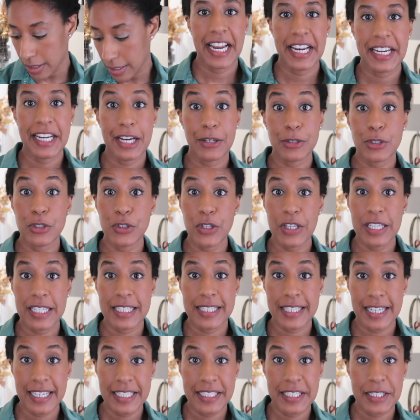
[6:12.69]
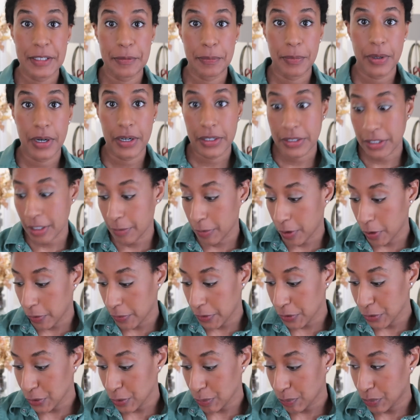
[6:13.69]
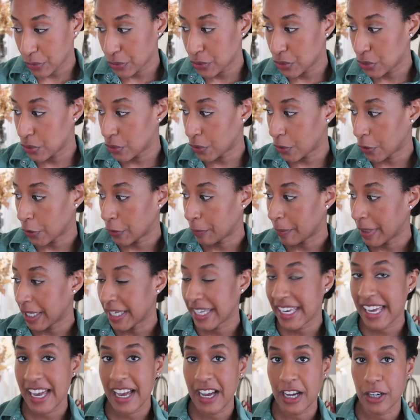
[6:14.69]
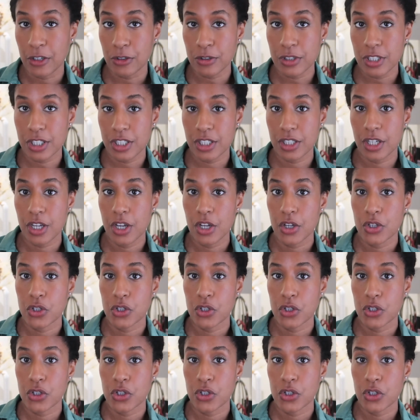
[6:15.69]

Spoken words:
Now to the exciting part, I'm going to put you on my couch